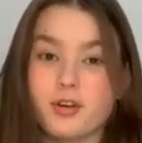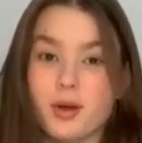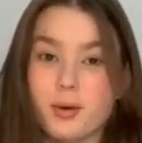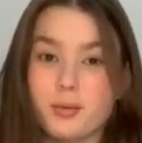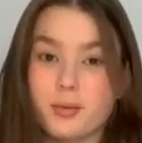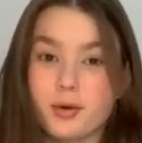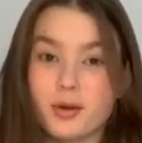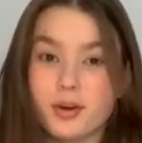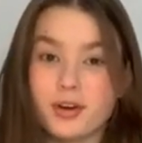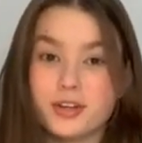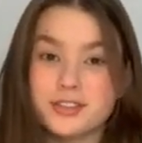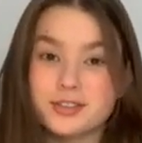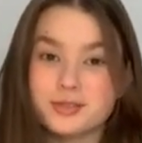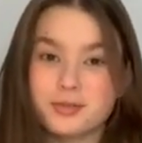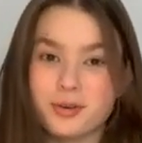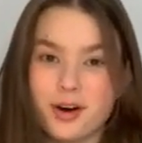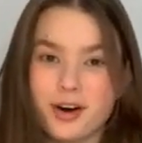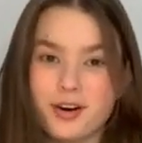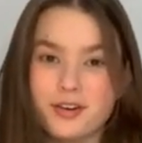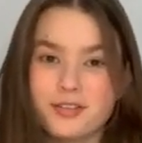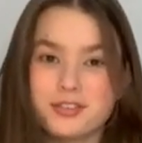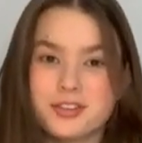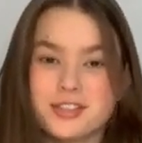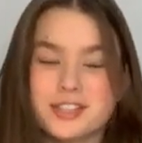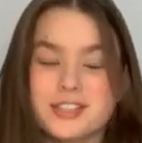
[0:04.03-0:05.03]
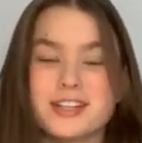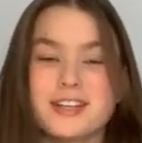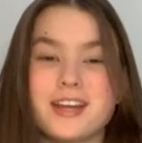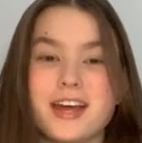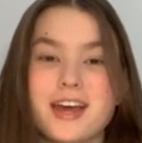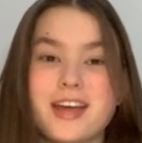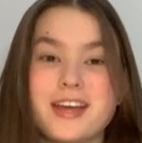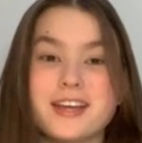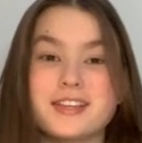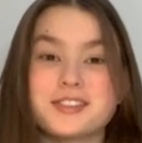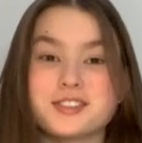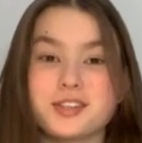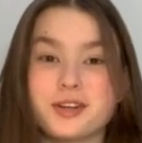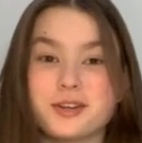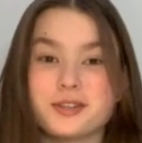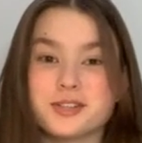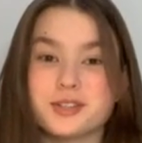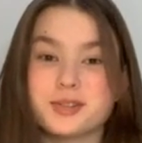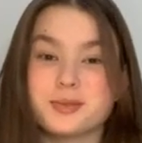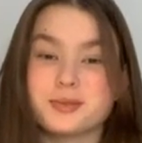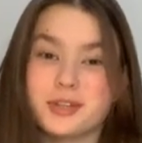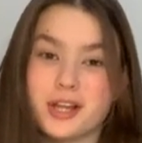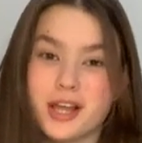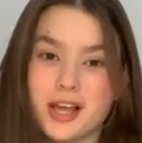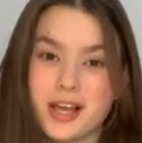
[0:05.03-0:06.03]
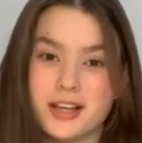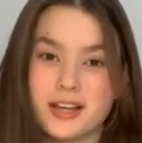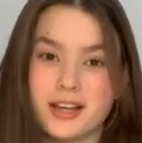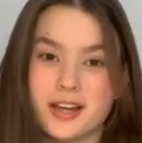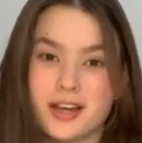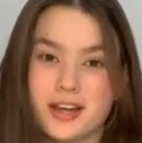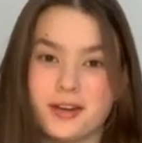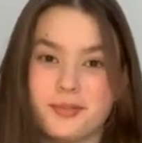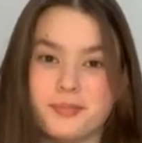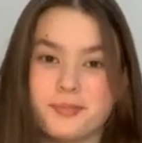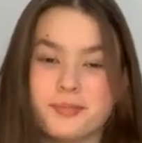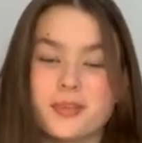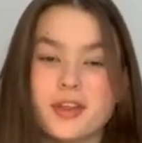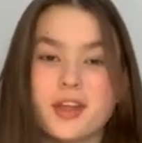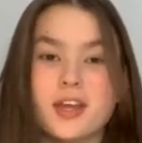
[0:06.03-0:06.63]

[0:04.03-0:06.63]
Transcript: February 12th. Today is also an A Day.